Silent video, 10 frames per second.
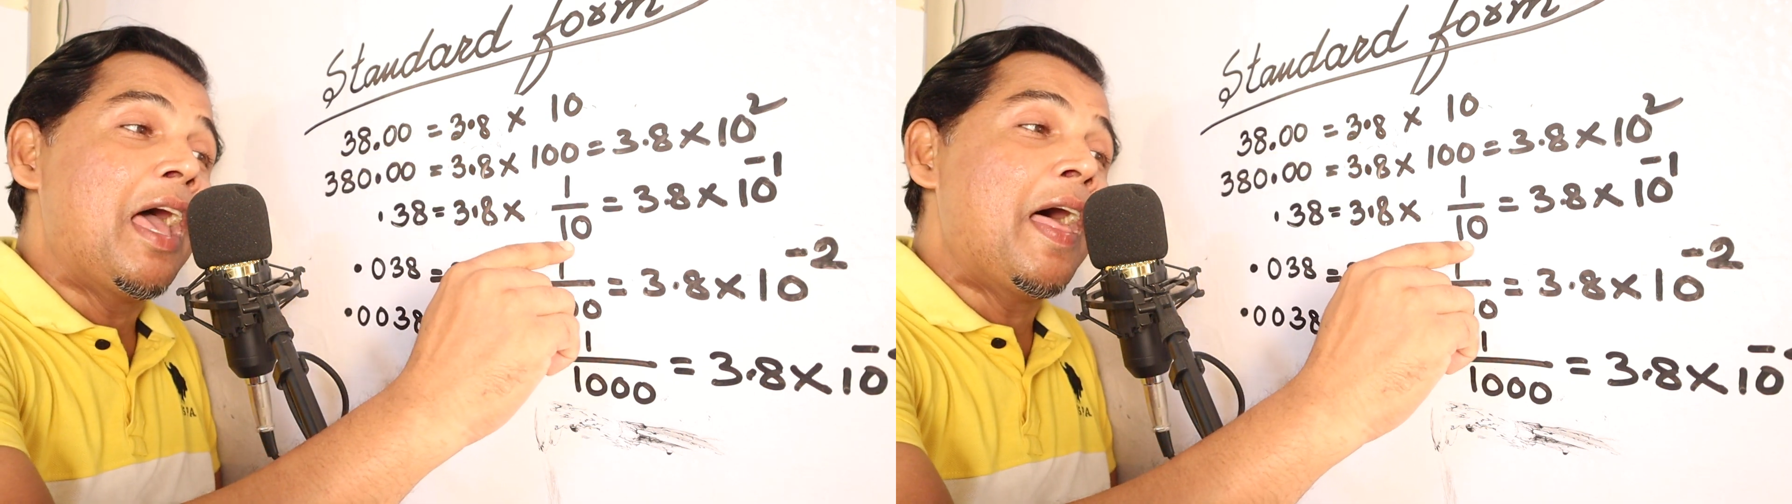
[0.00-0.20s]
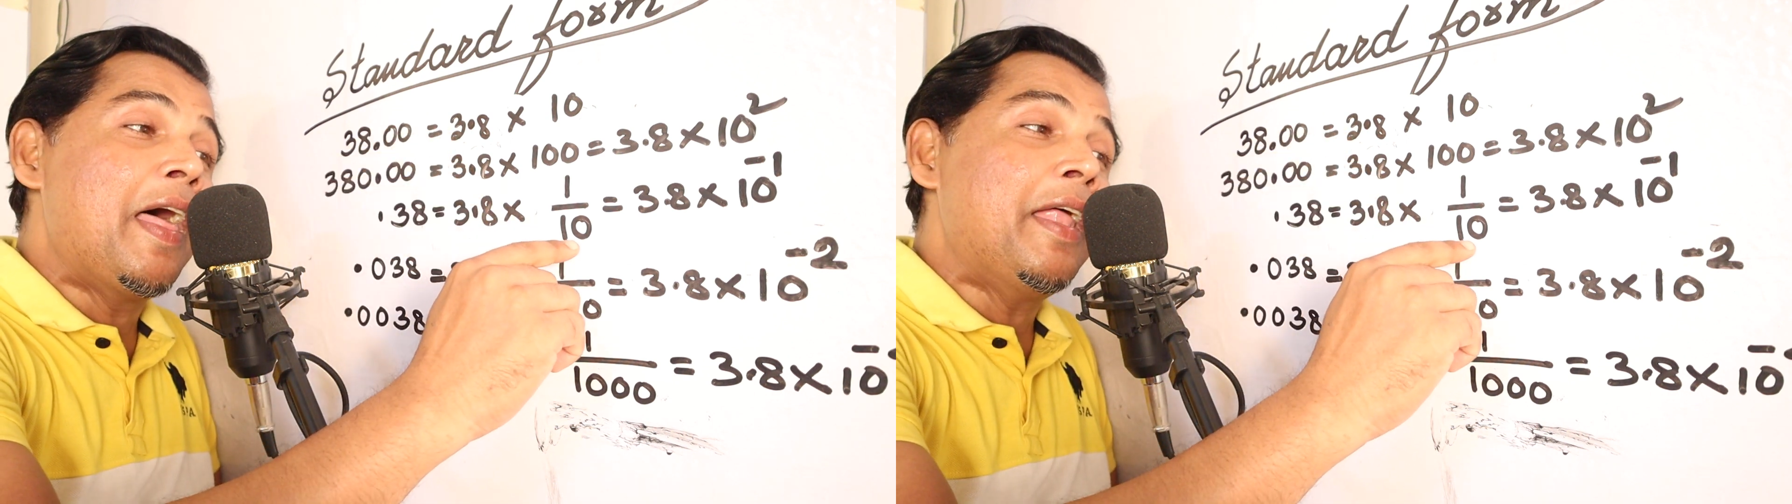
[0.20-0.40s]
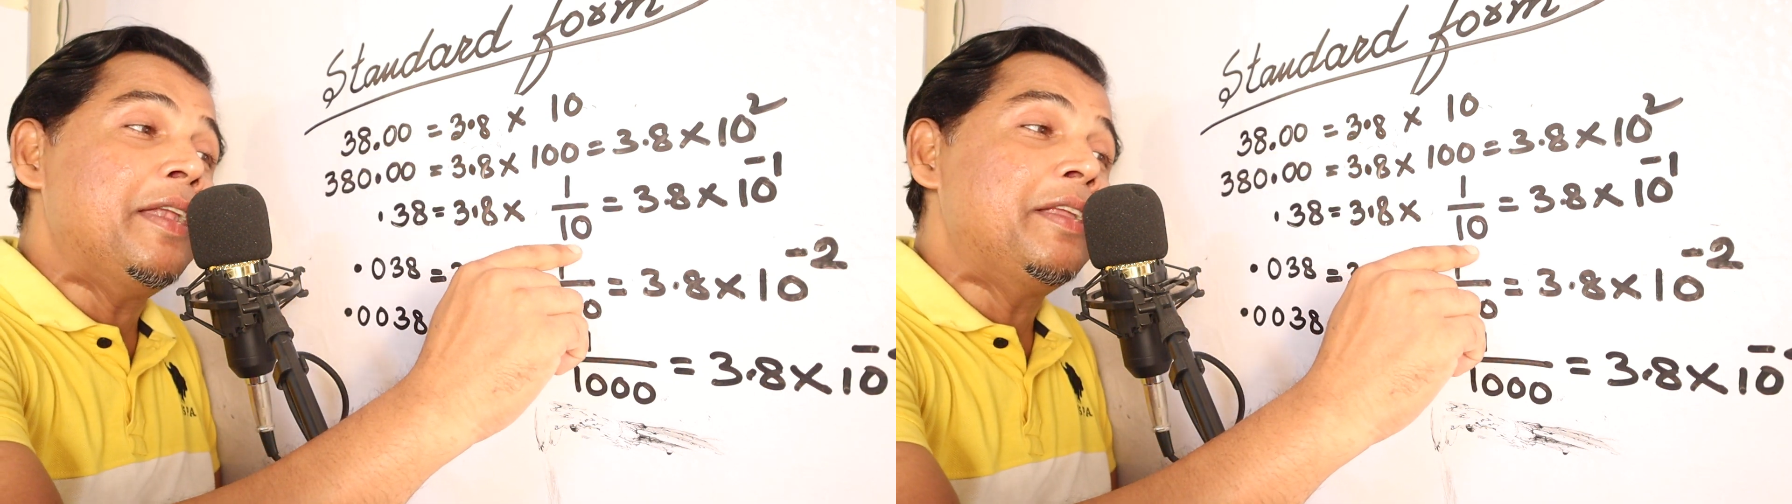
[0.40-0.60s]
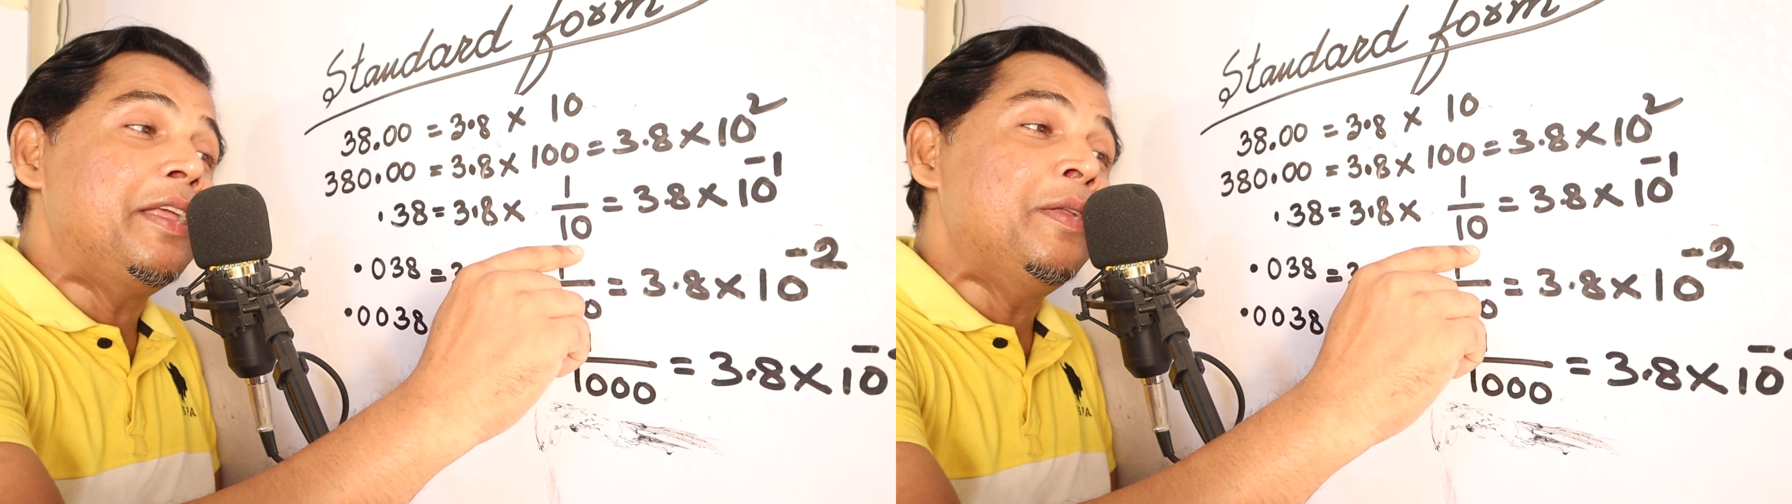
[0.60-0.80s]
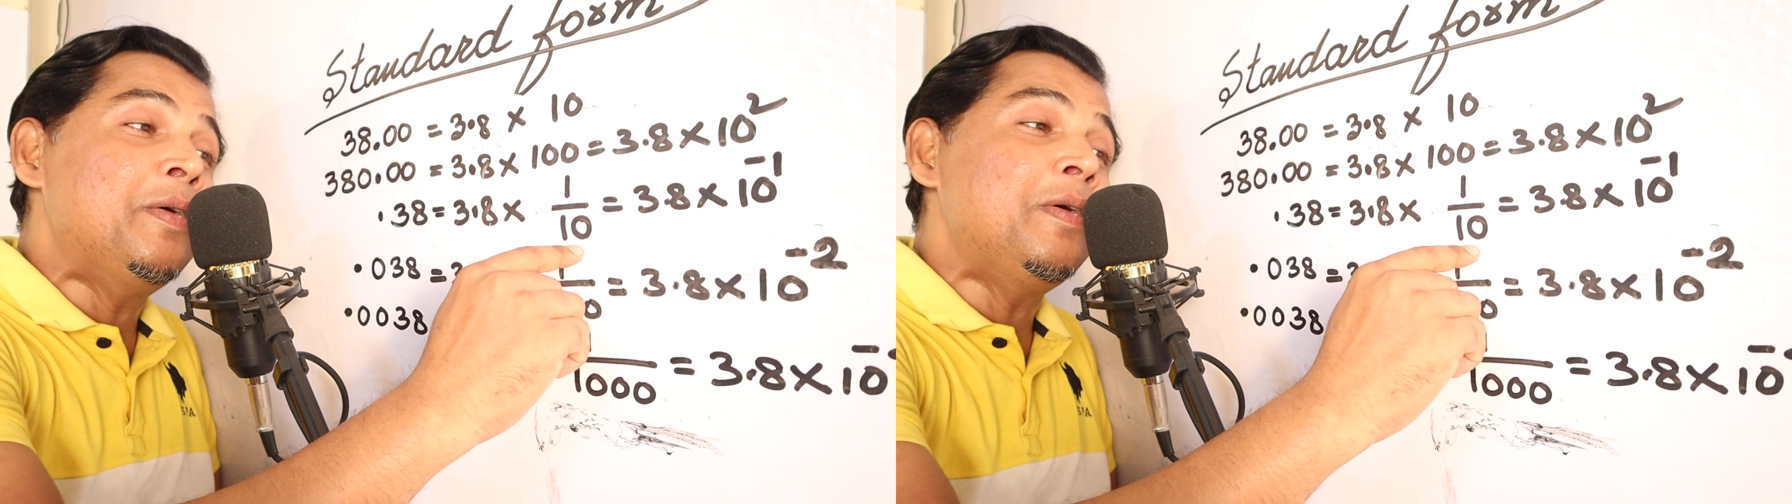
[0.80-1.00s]
and
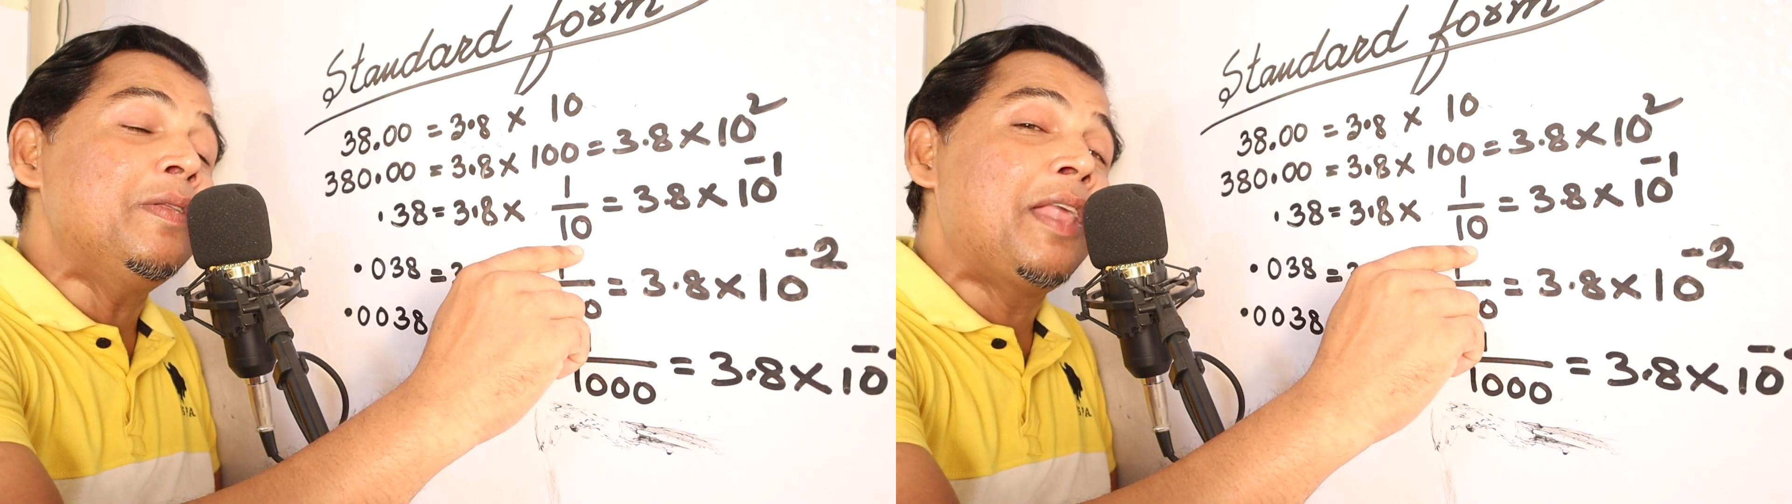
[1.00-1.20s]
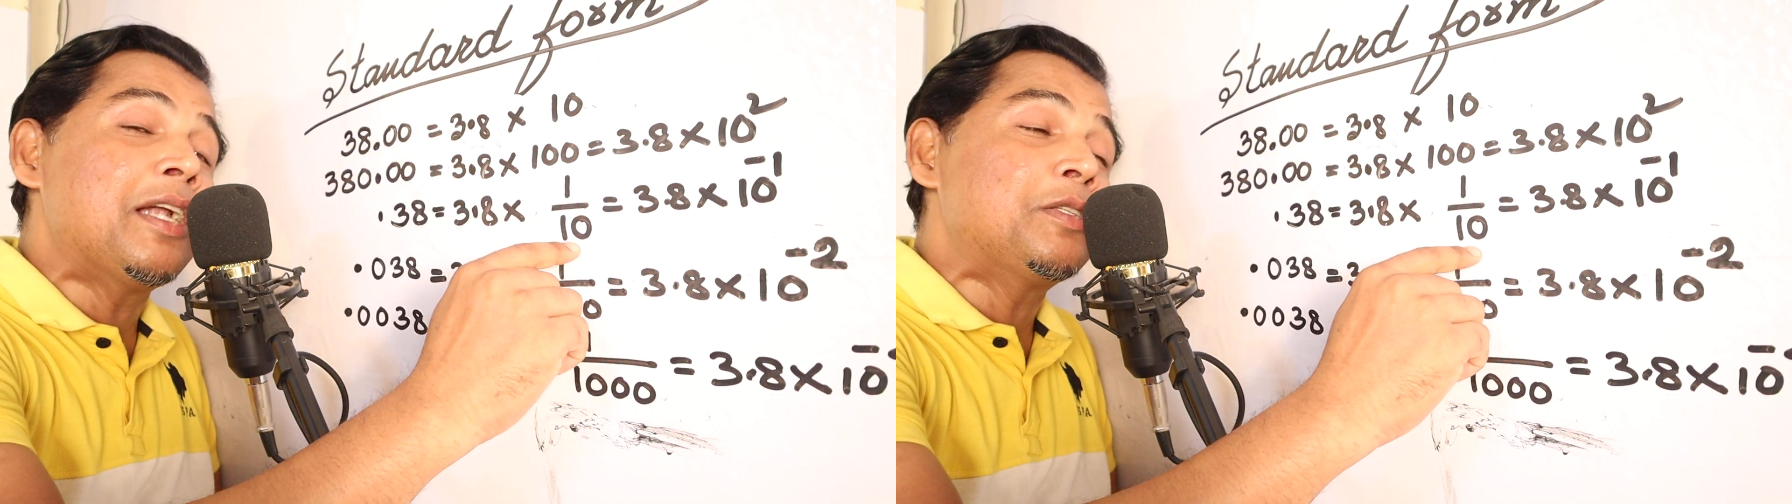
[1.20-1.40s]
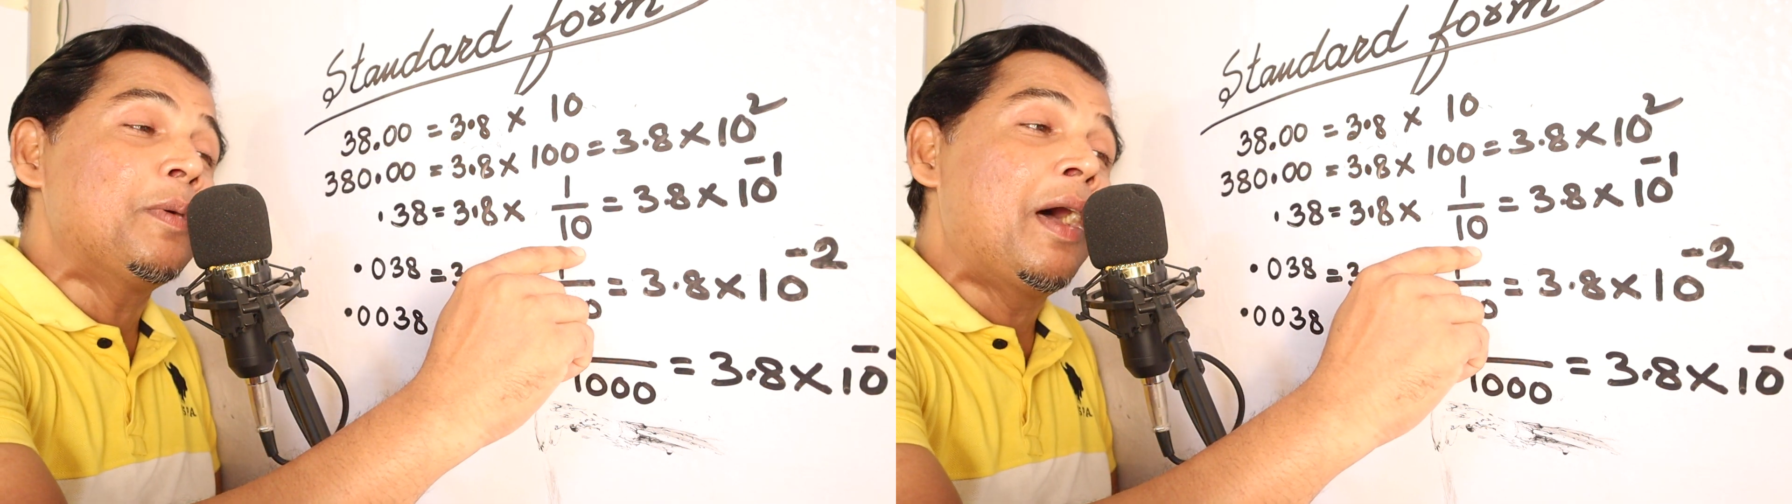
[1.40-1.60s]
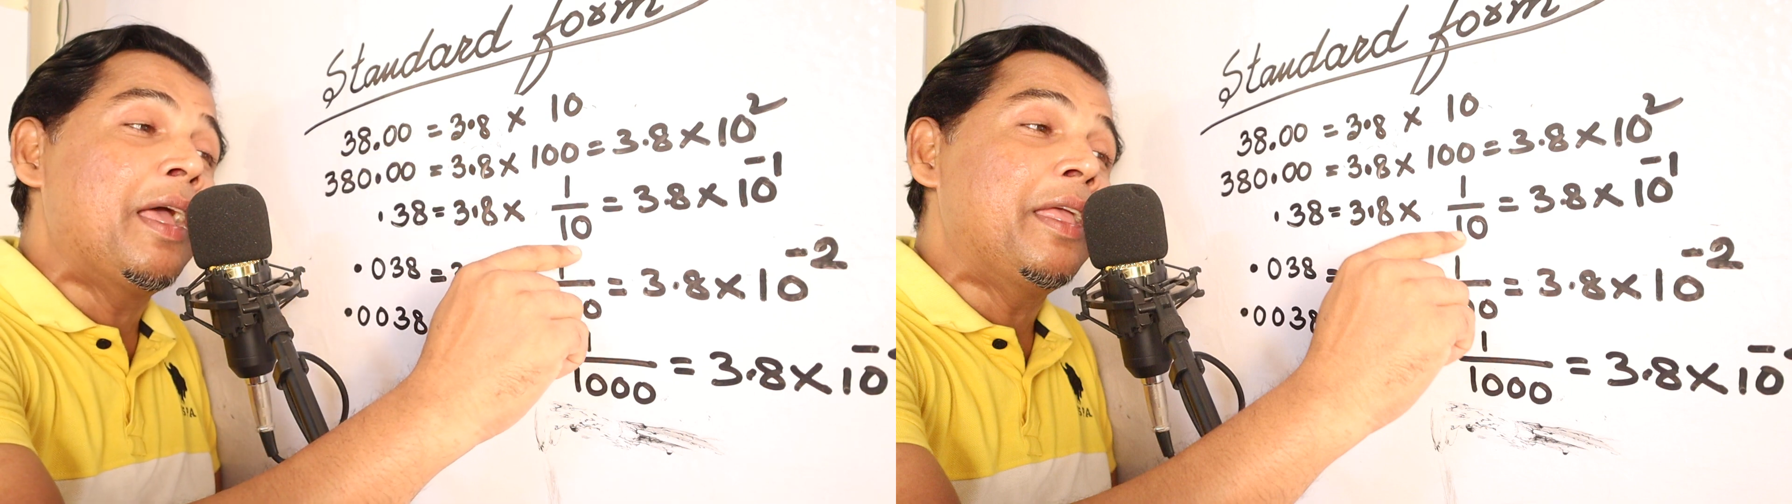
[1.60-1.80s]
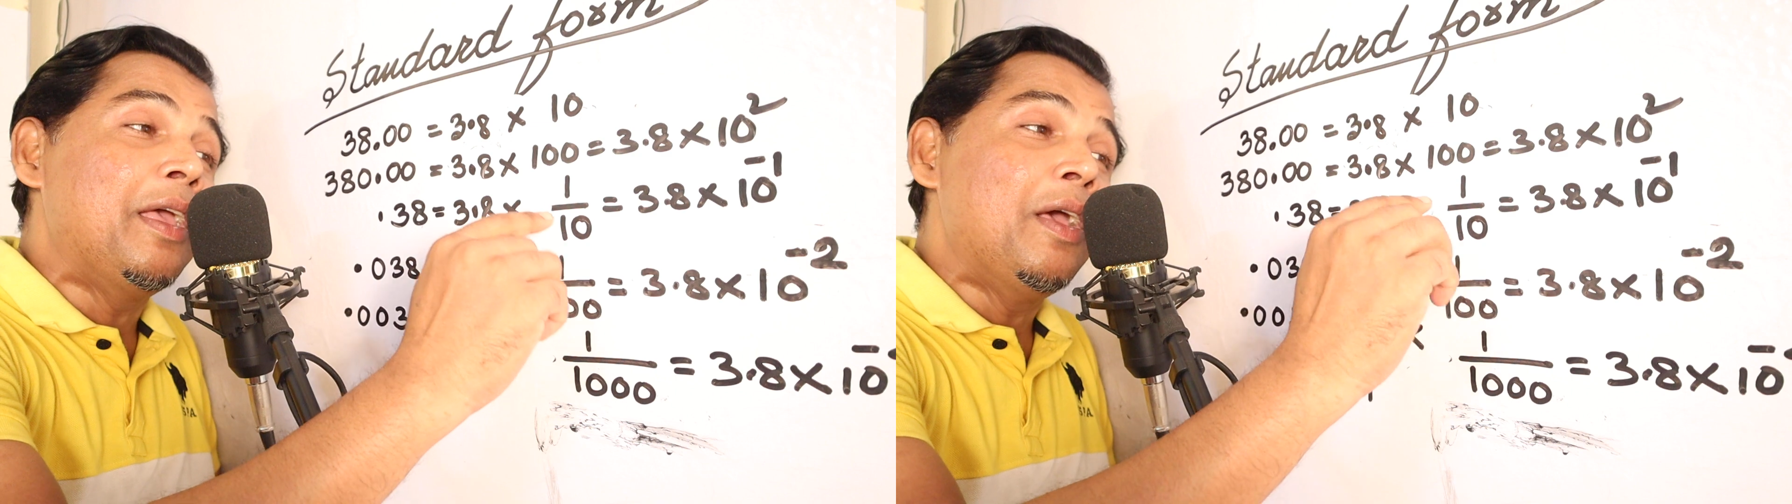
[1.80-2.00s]
that's
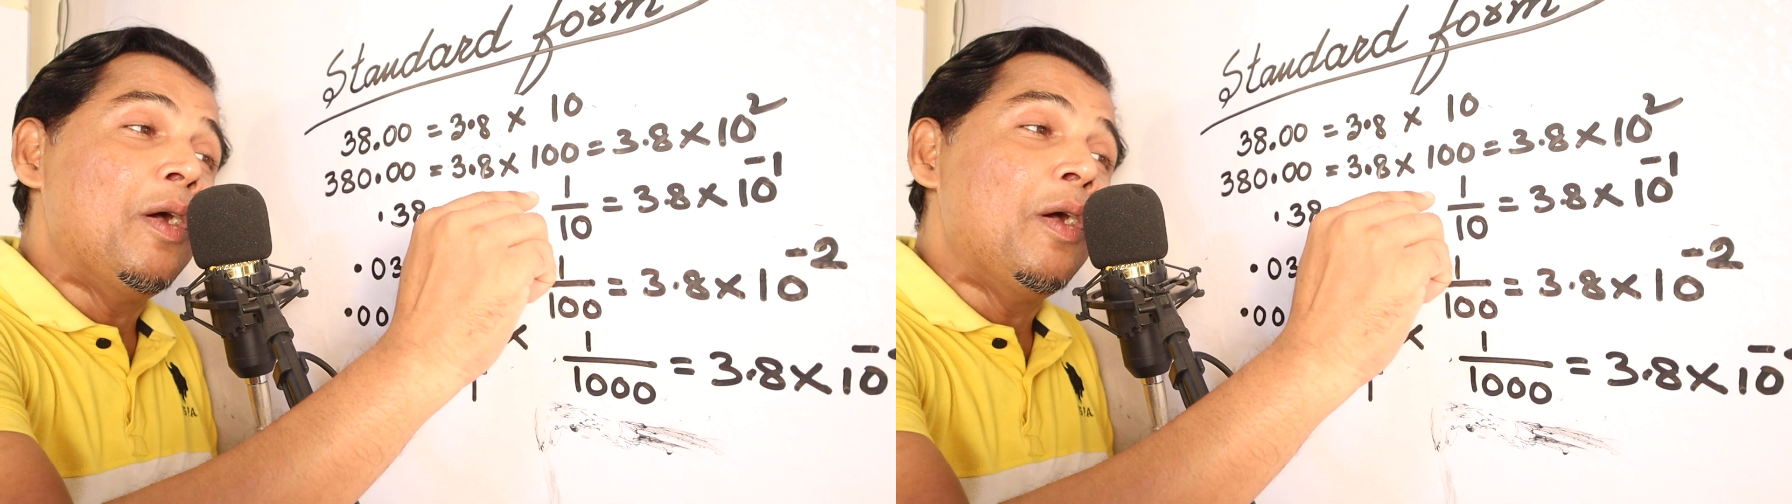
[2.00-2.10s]
why